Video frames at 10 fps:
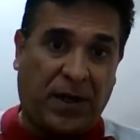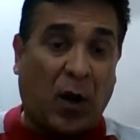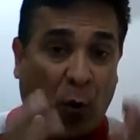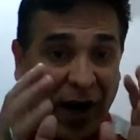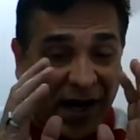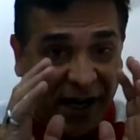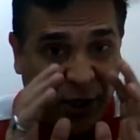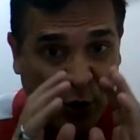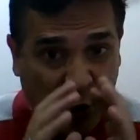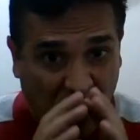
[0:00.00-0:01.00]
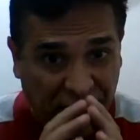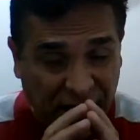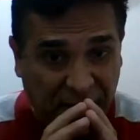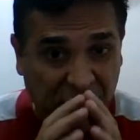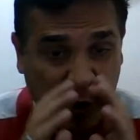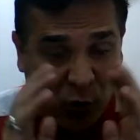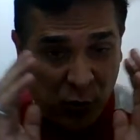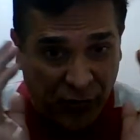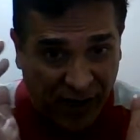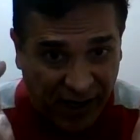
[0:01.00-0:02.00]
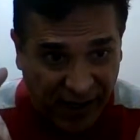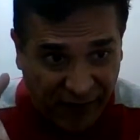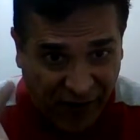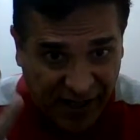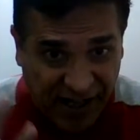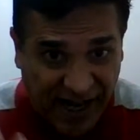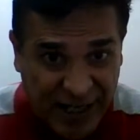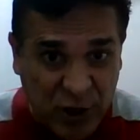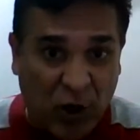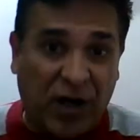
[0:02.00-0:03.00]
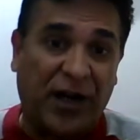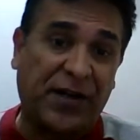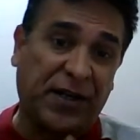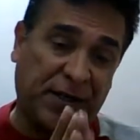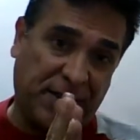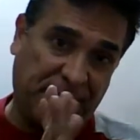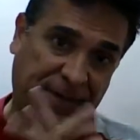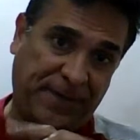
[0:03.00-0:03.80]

why are you not able to finalize your career,